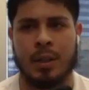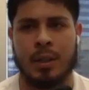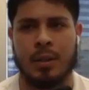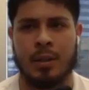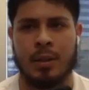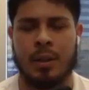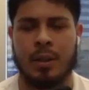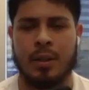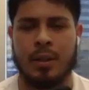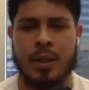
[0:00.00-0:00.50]

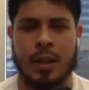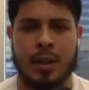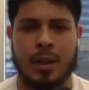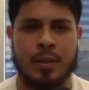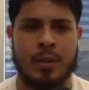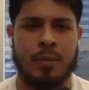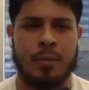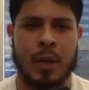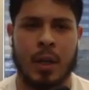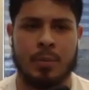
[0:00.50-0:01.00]
there are
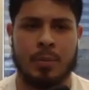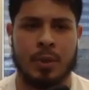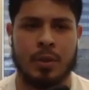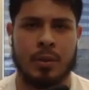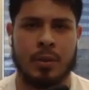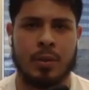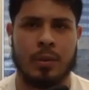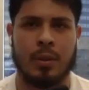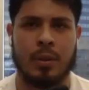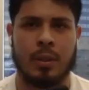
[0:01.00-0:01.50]
tons of
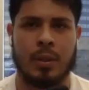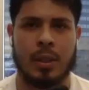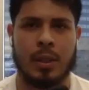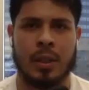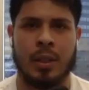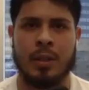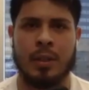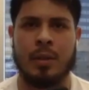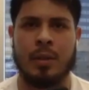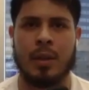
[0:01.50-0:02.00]
obstacles
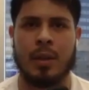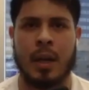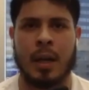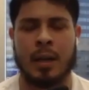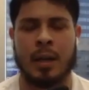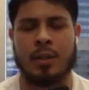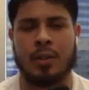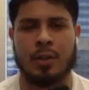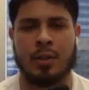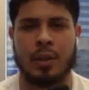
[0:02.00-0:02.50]
in
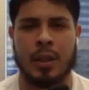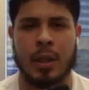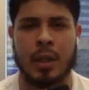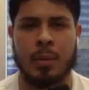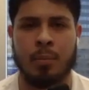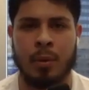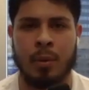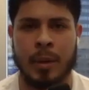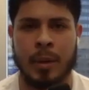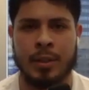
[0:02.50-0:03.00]
actually
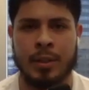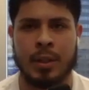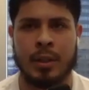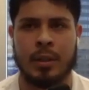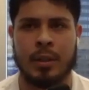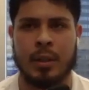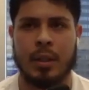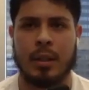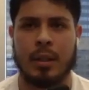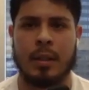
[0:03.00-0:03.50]

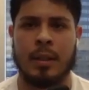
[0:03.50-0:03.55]
implementing,